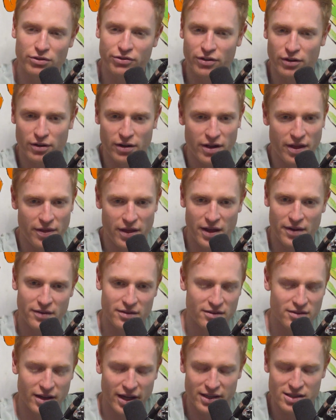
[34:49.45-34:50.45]
right, right. for and,
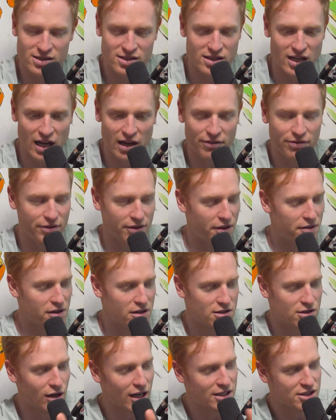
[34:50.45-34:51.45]
and like stuff, and then the
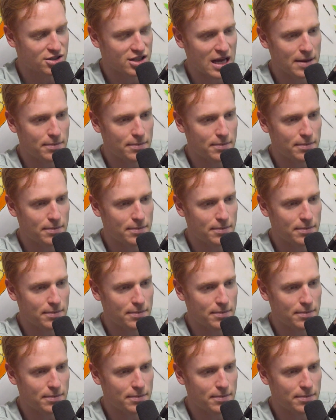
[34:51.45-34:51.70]
Dutch just